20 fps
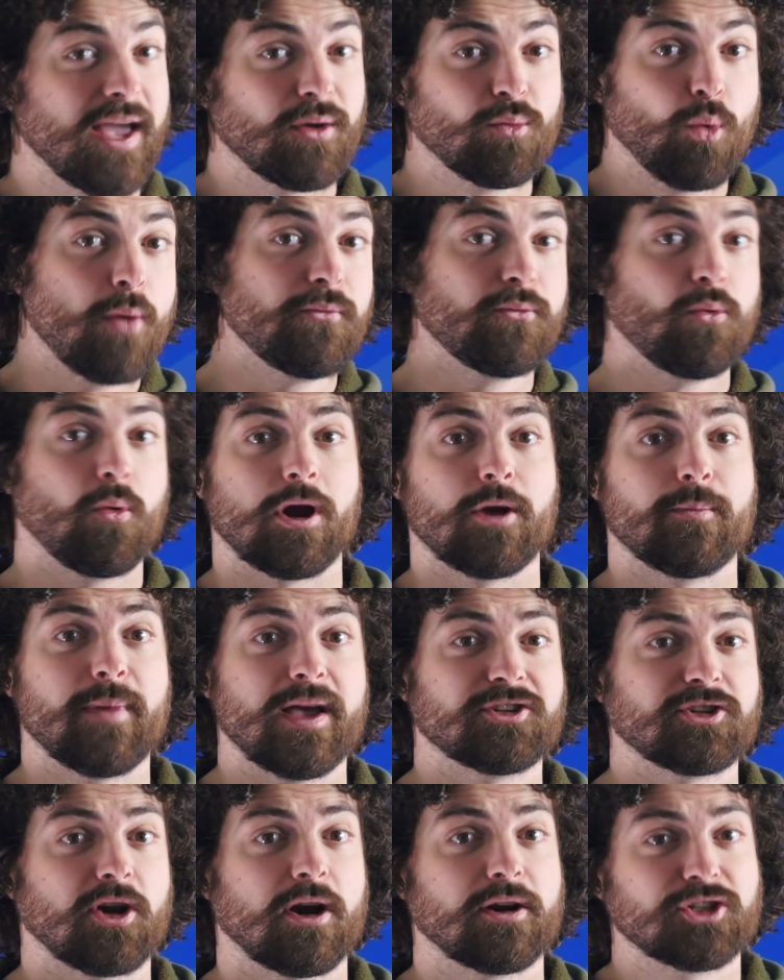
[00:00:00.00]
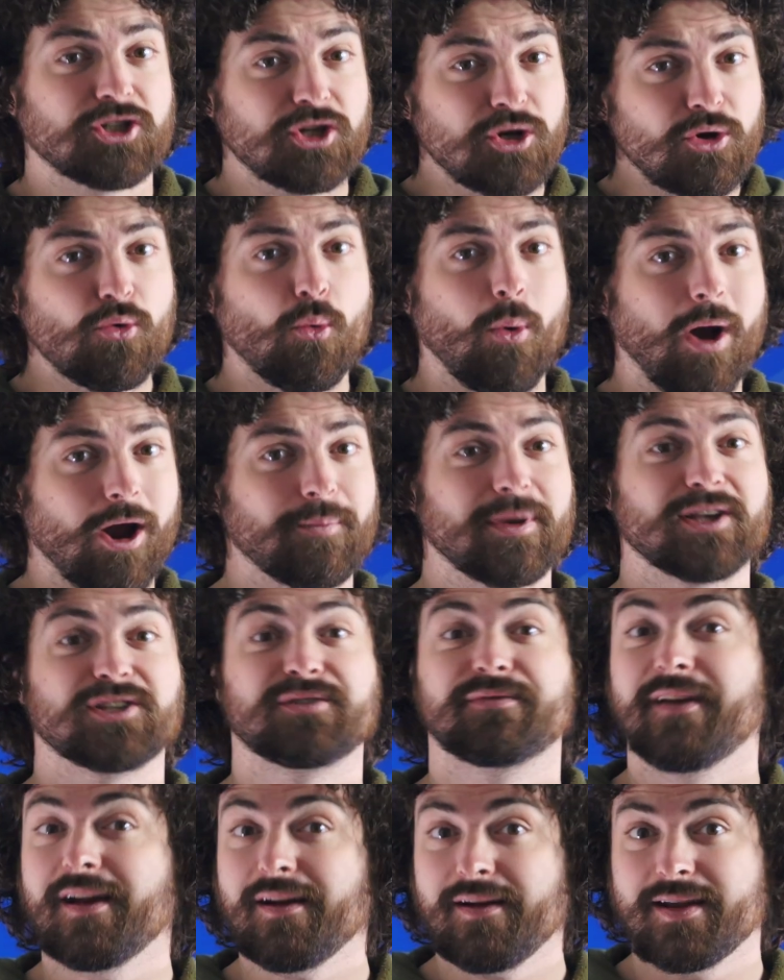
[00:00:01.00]
and woven wire mesh are two wire mesh
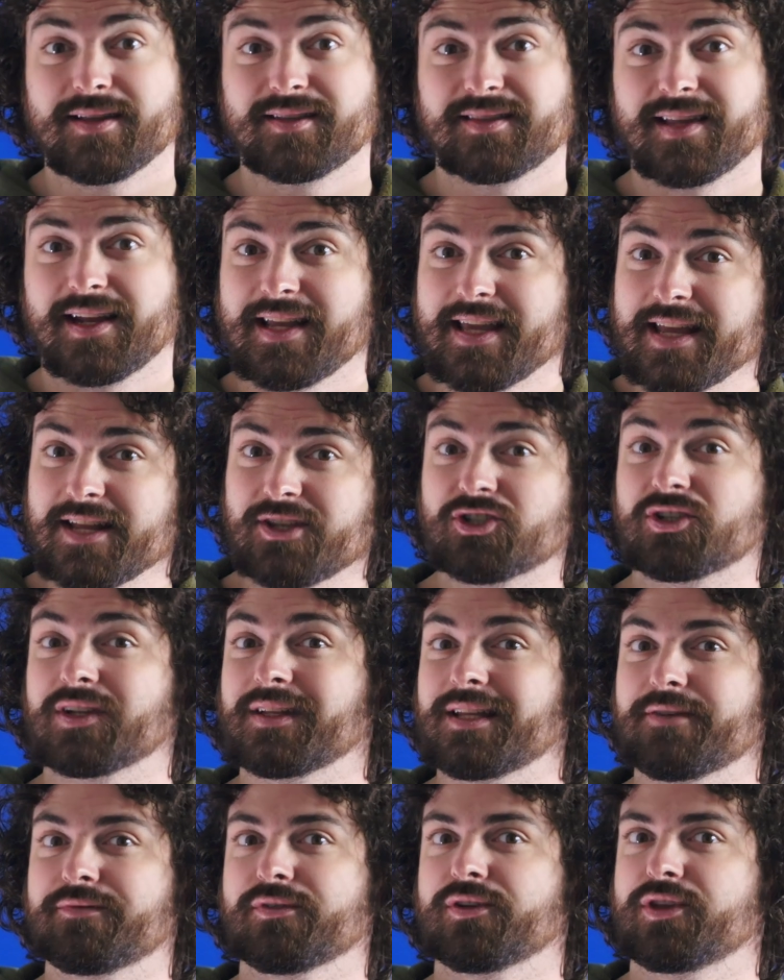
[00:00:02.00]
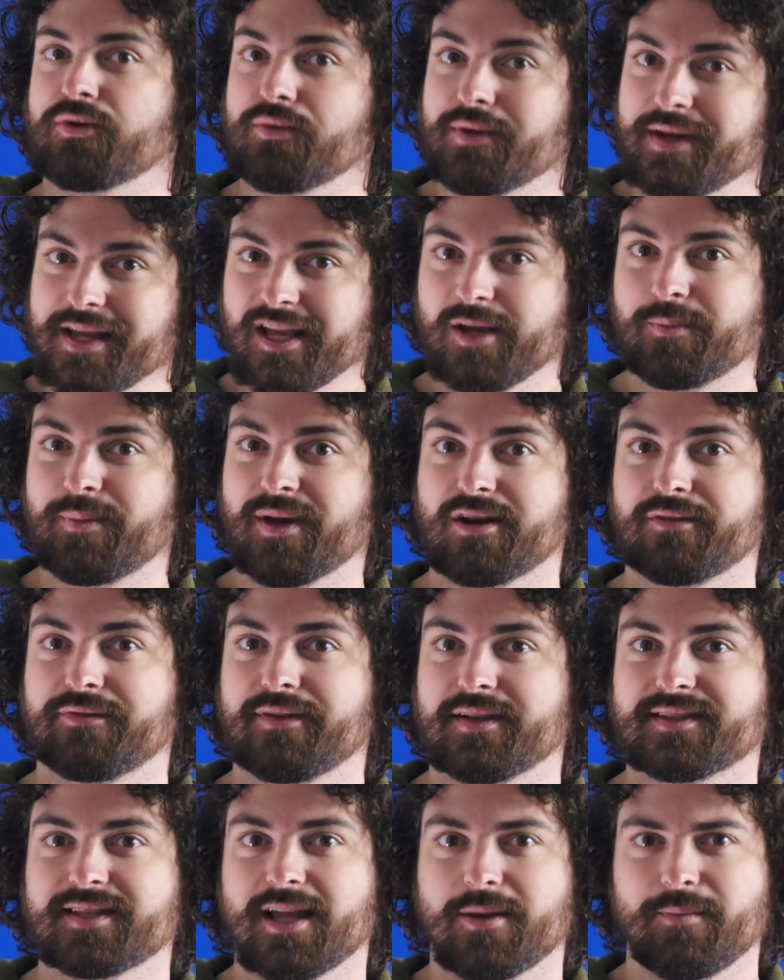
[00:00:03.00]
variants that each deliver unique
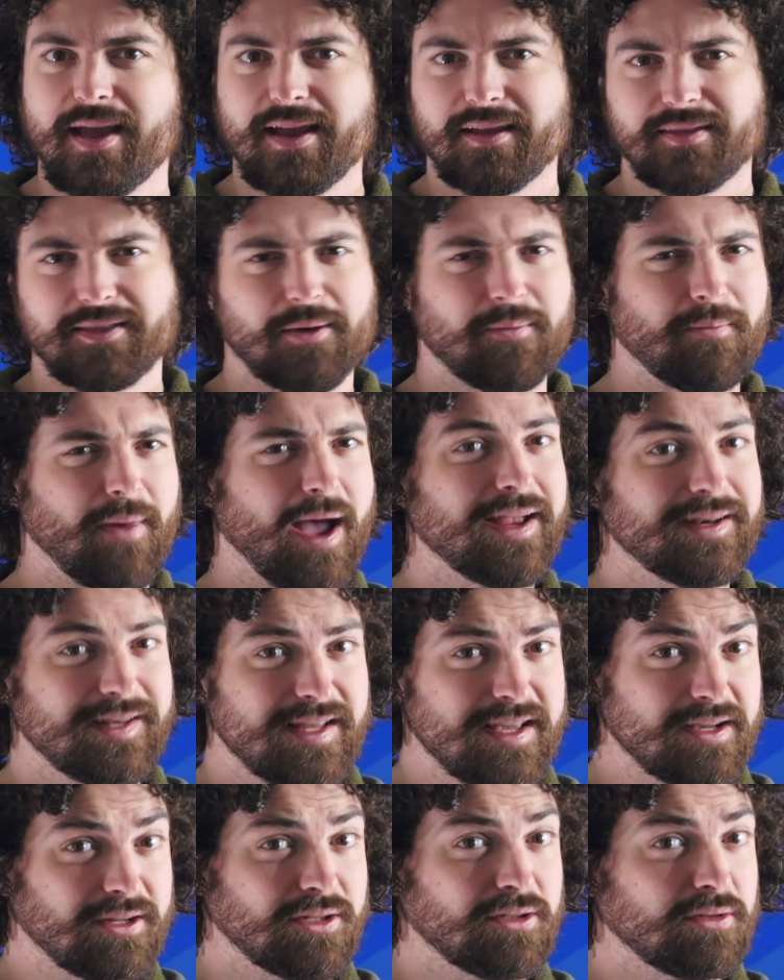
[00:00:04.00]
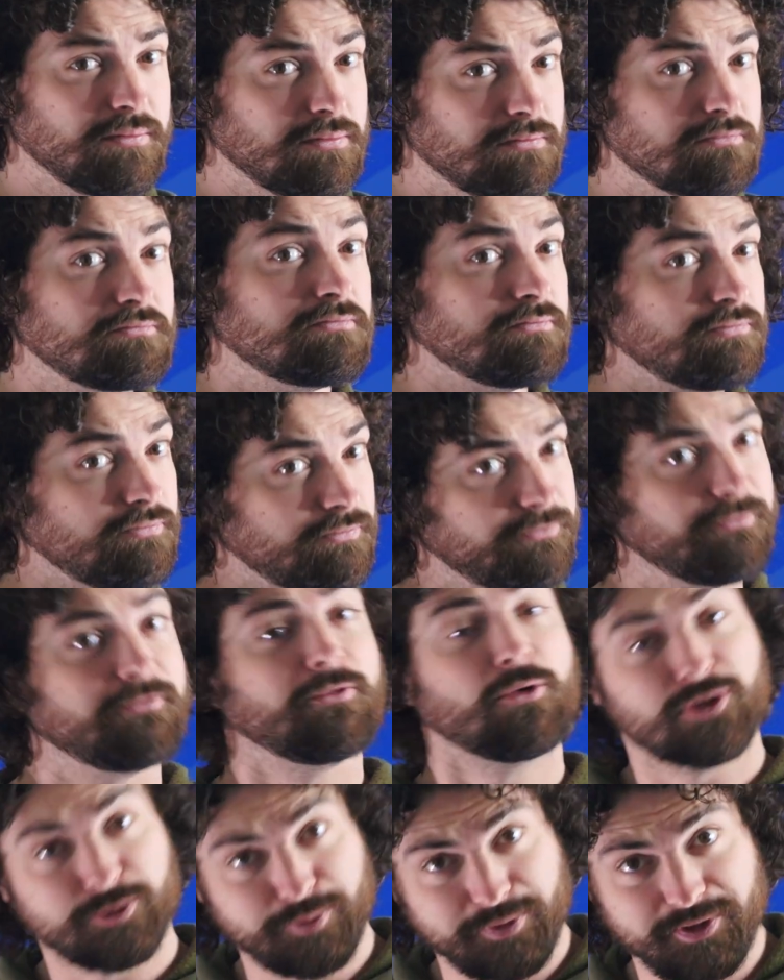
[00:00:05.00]
benefits that make them ideal
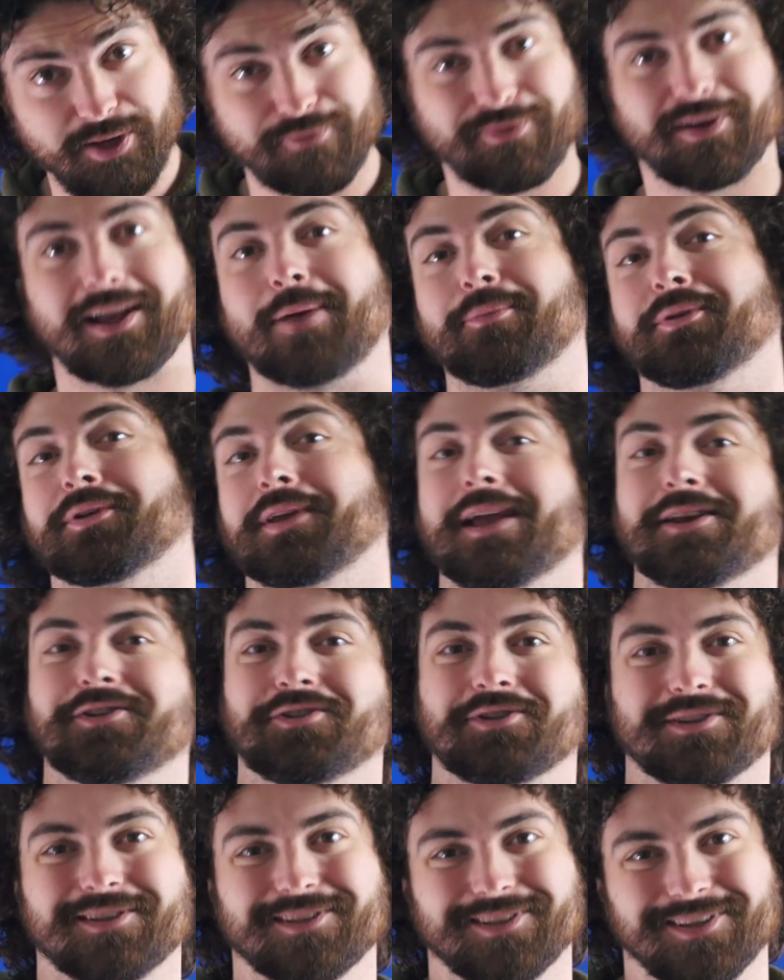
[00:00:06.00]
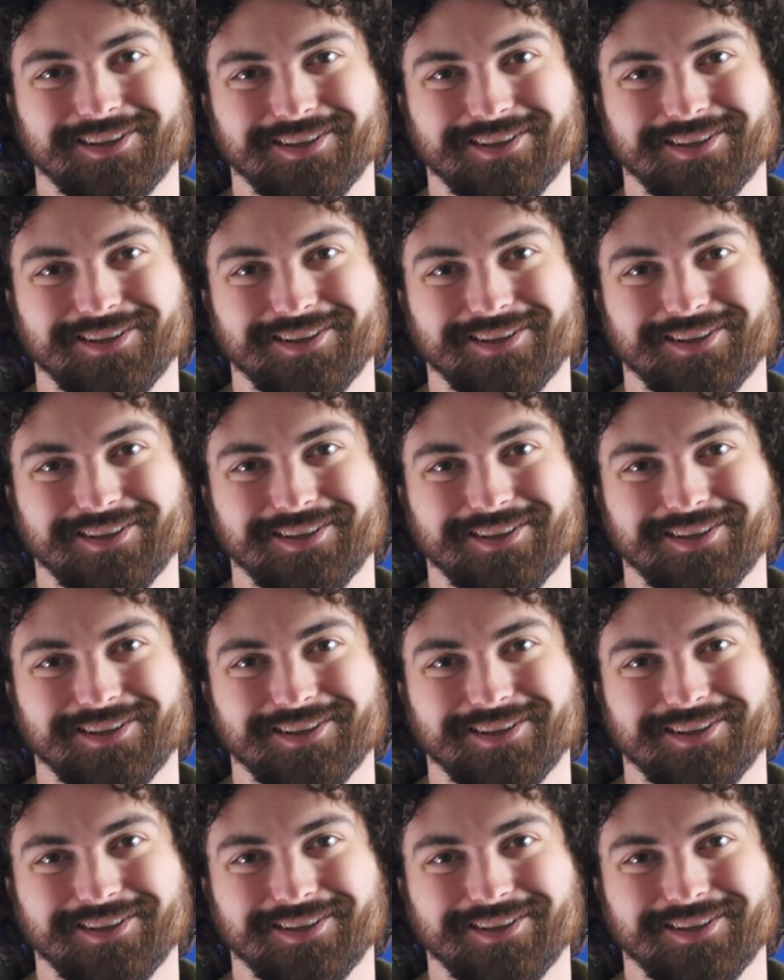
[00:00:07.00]
for specific applications